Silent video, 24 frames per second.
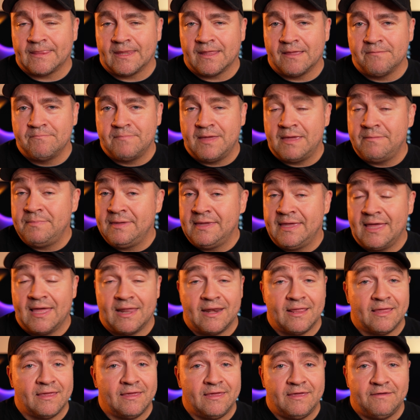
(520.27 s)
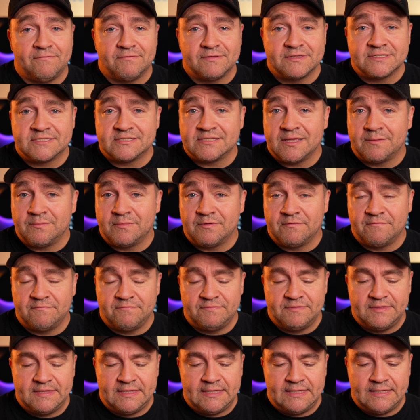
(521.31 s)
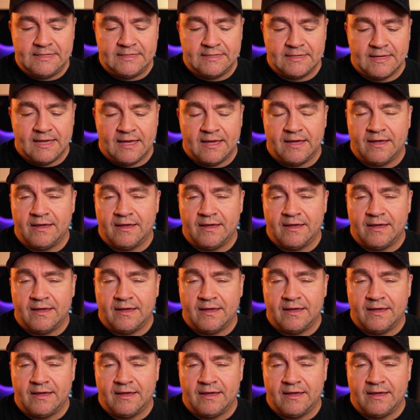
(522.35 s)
Maybe getting even some of the